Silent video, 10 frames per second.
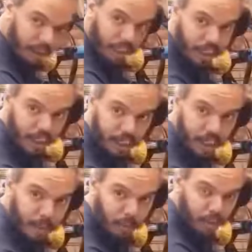I kind of
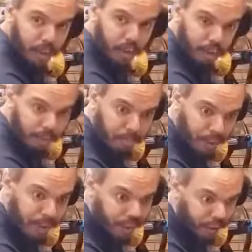hate working on cheap
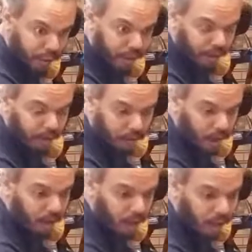bike stands
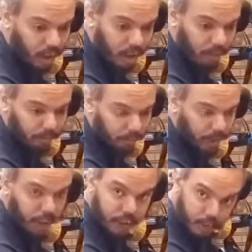now,
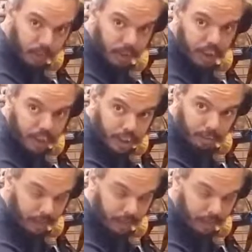unless they're really cheap.